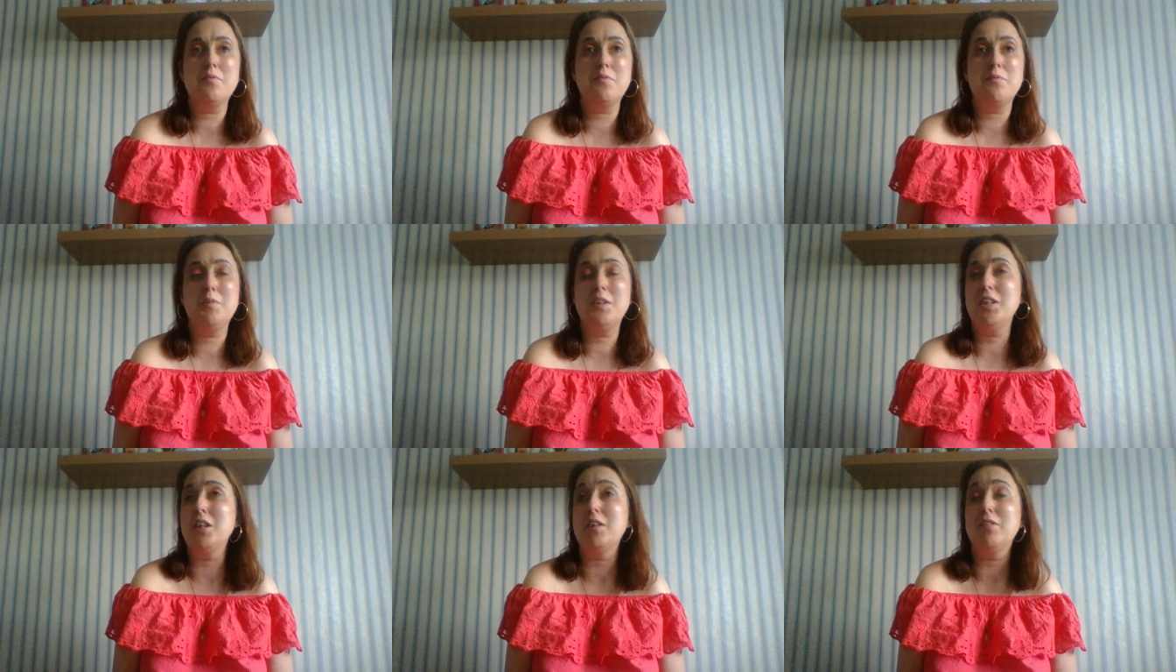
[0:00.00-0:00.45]

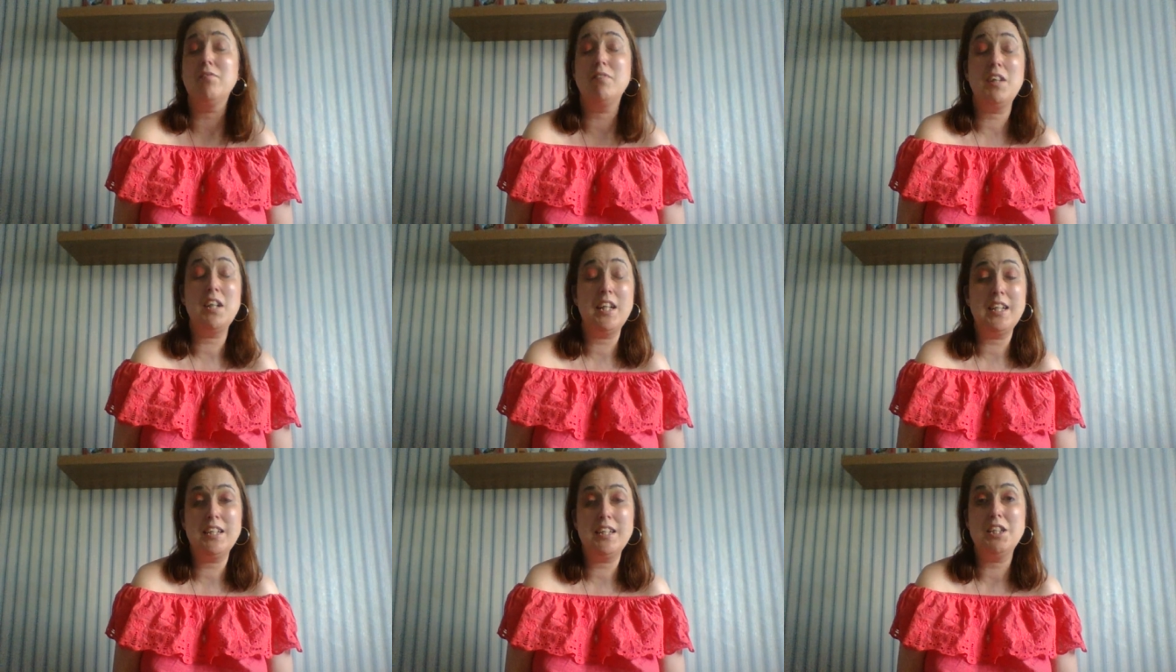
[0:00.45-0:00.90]
which I
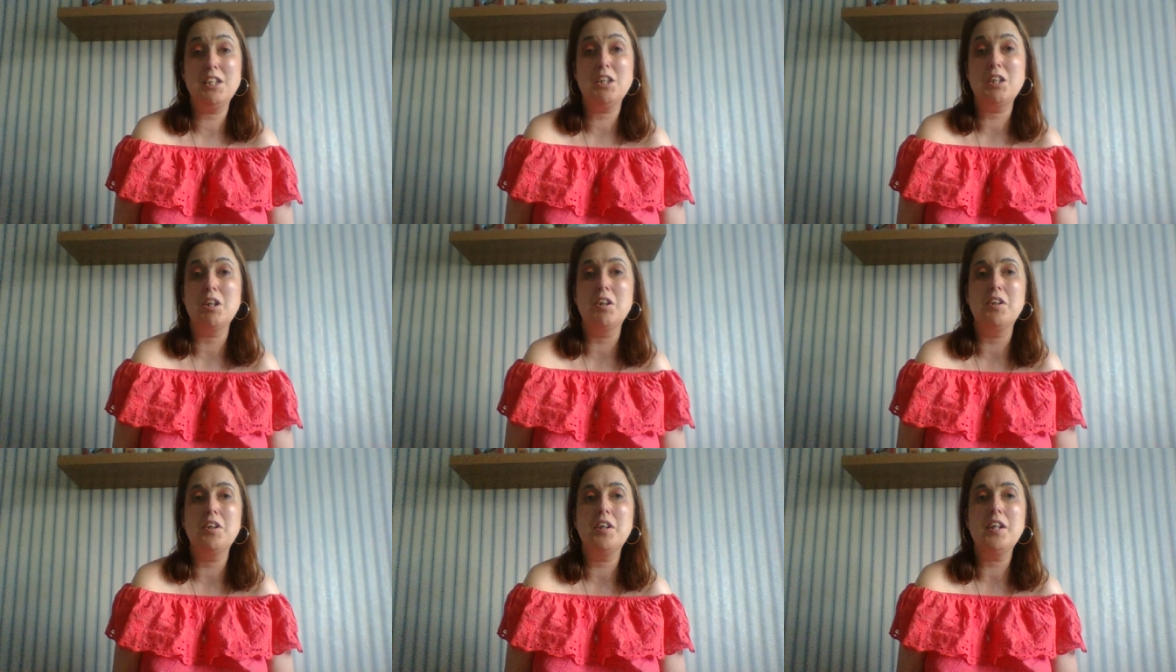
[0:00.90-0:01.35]
really
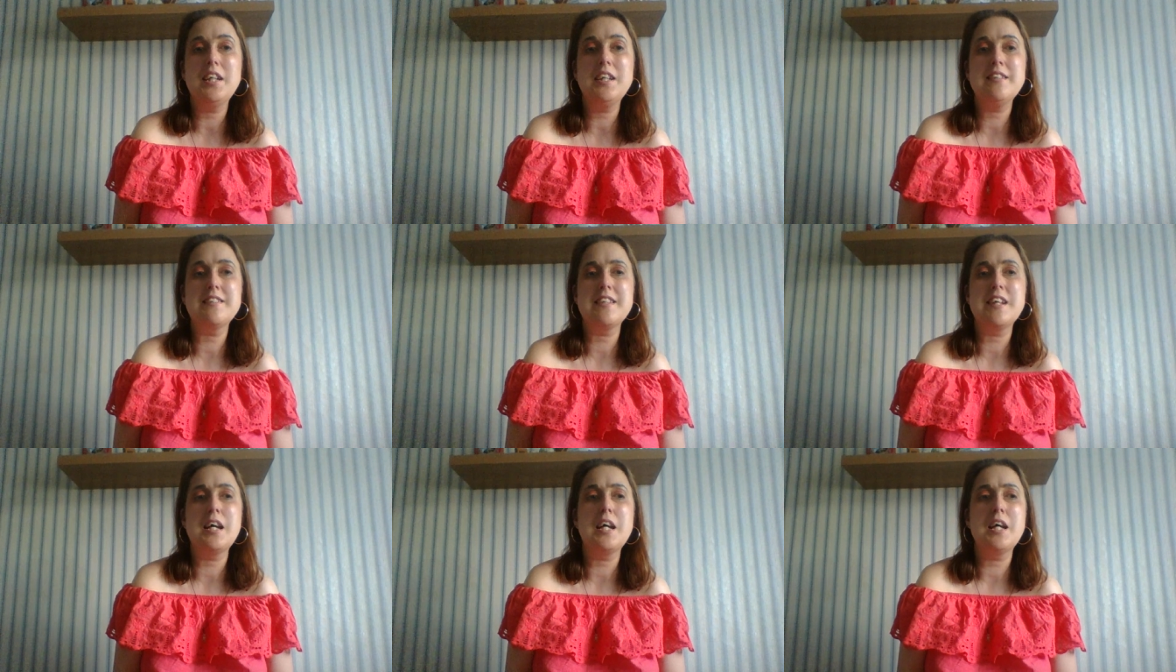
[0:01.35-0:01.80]
enjoyed.
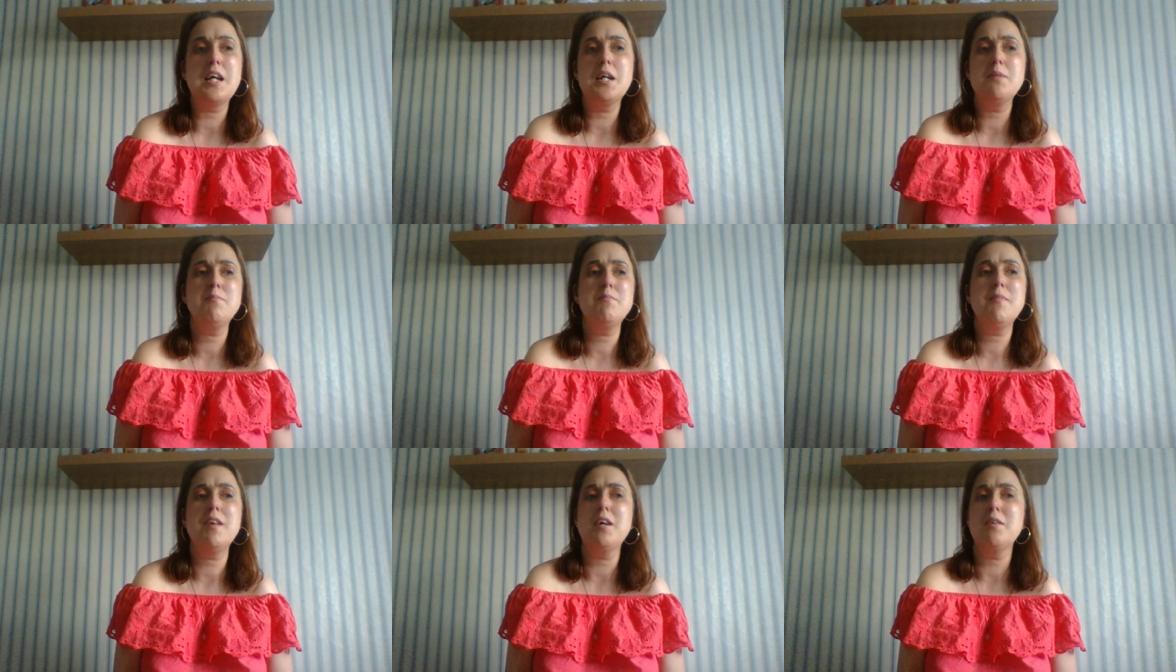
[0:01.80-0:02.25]

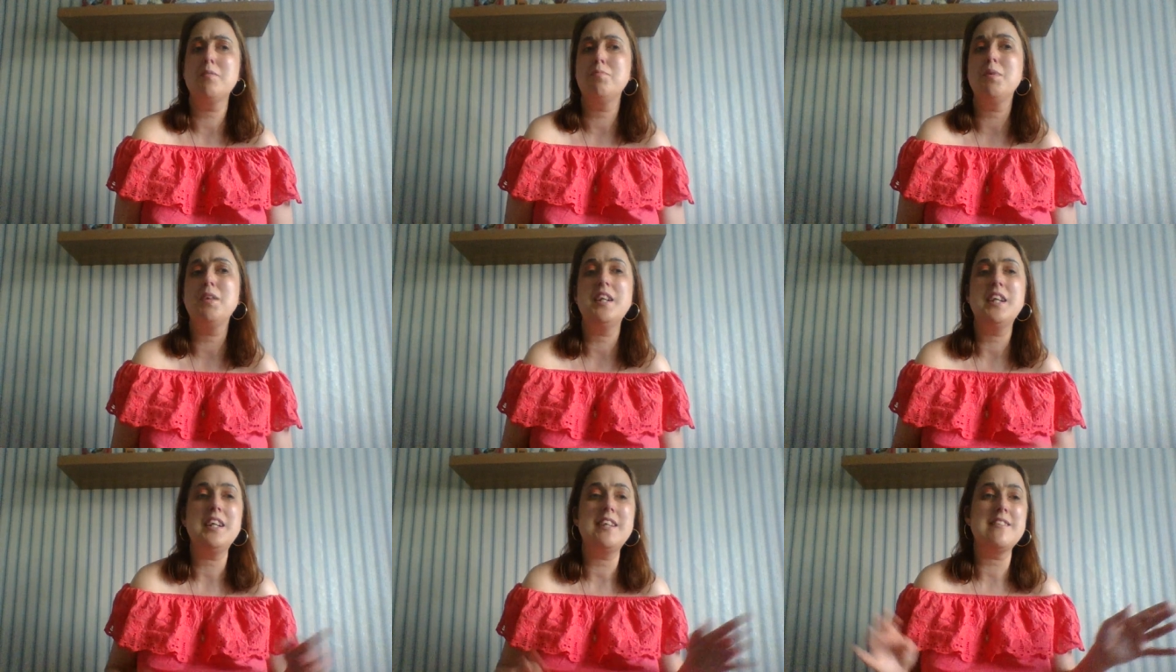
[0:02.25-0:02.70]
um, I've
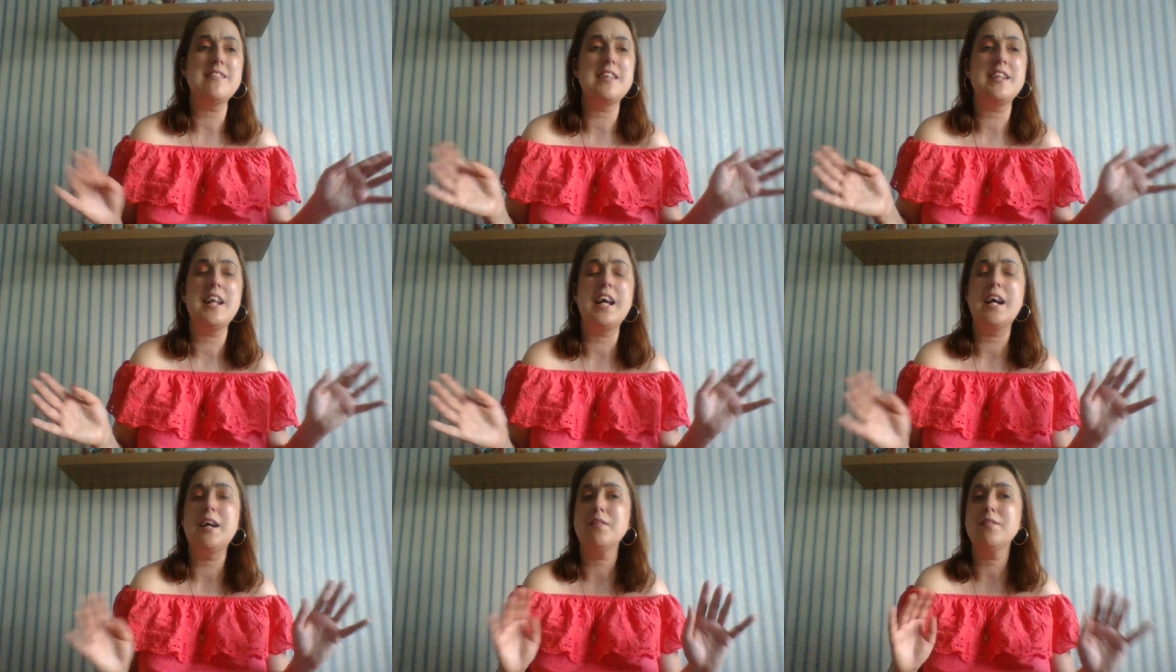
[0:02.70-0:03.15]
been
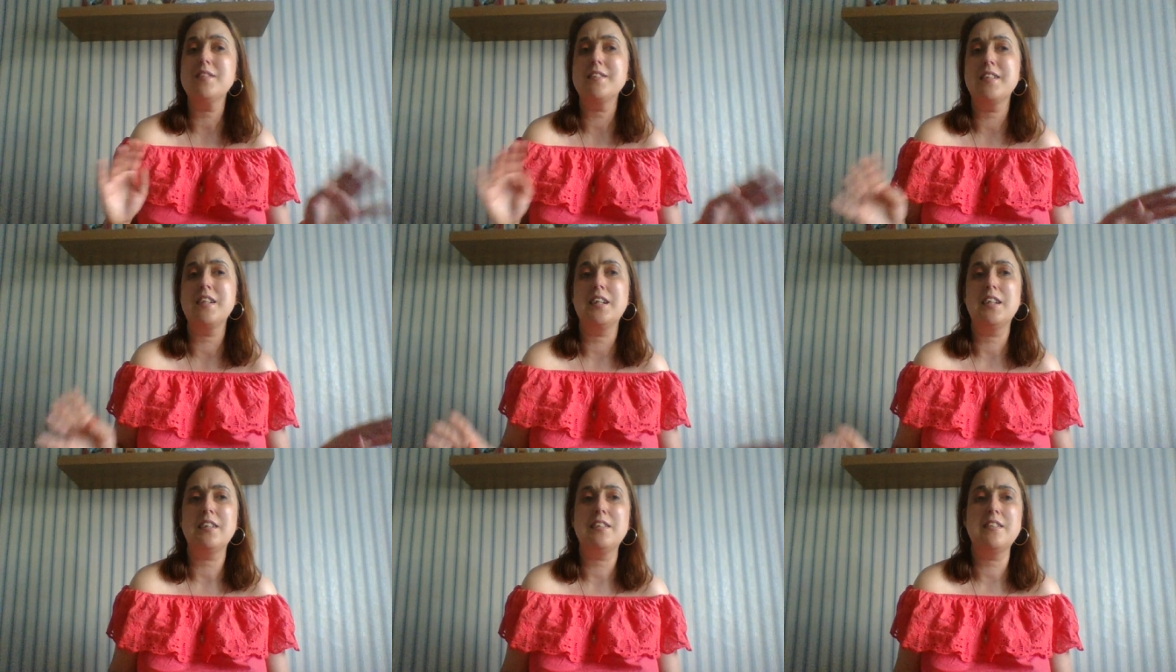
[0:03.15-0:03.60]
eating out
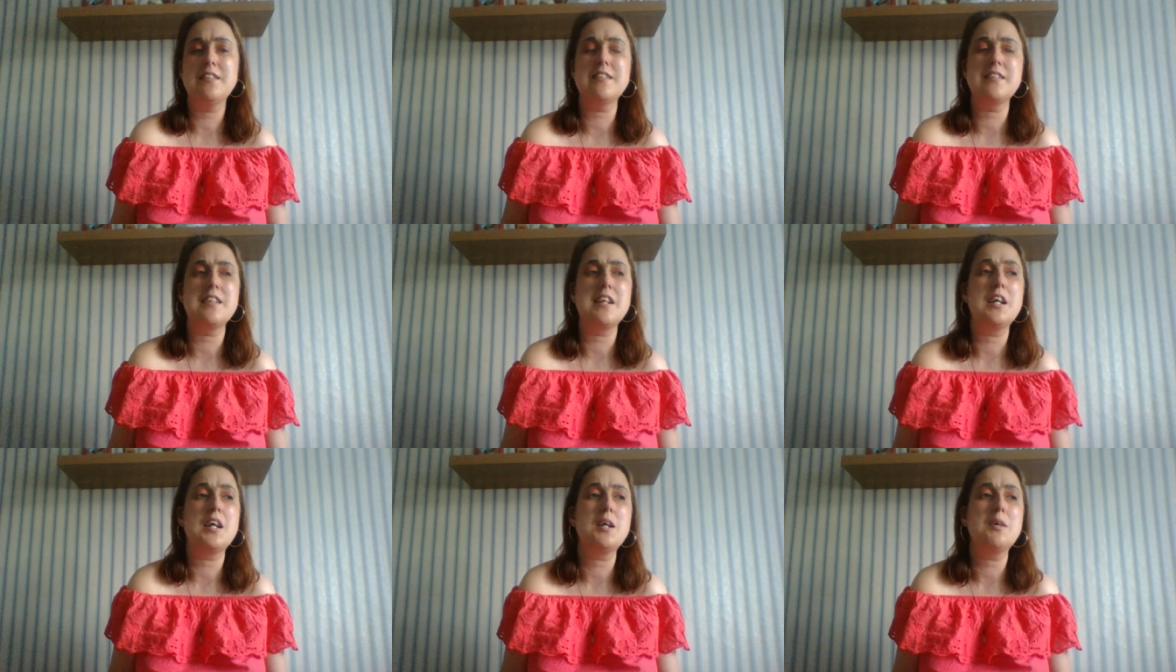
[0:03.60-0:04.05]
at
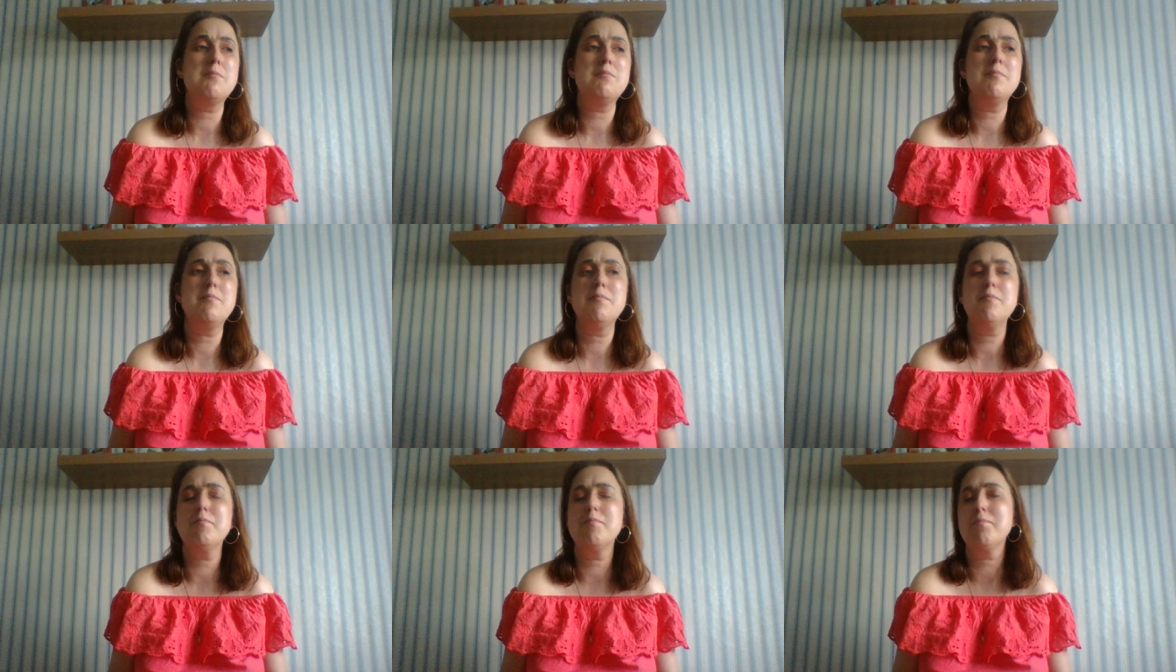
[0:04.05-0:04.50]

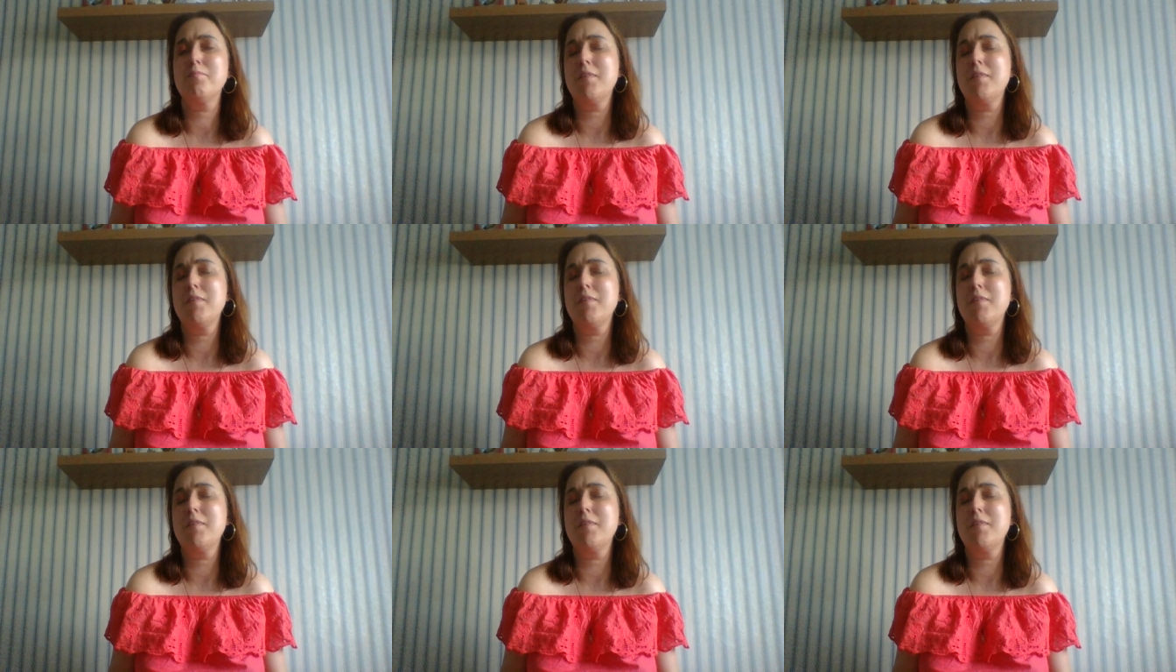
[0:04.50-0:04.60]
um,